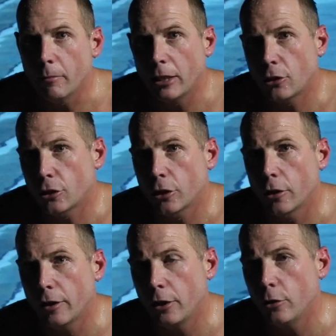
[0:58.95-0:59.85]
make
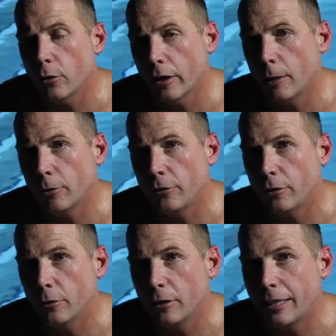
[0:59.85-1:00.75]
sure that you are able
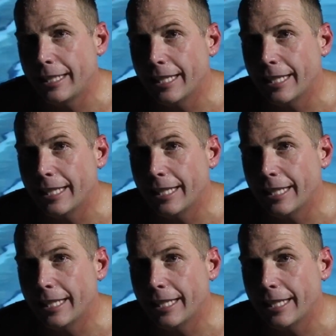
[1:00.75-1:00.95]
to